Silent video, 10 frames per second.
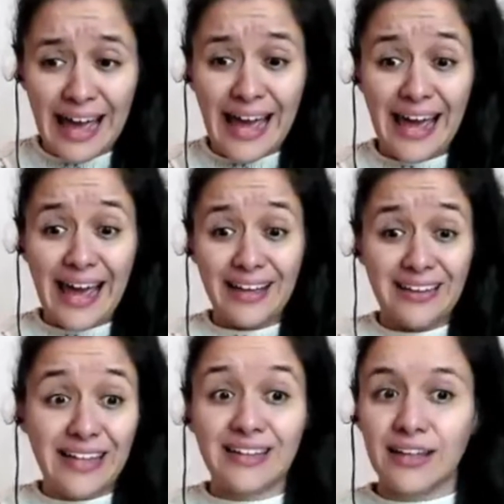and
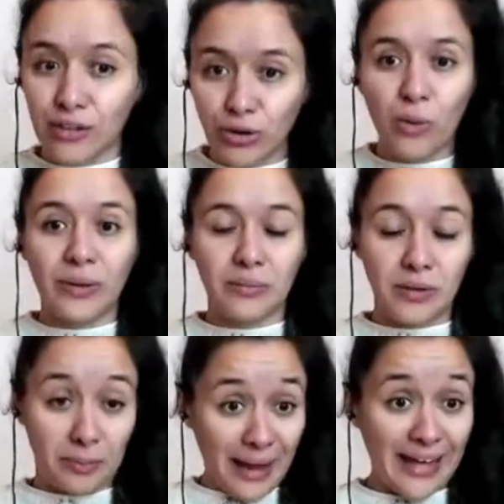then getting no one to
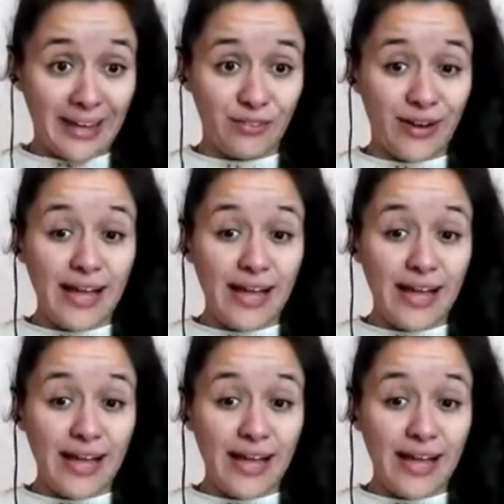buy it, right?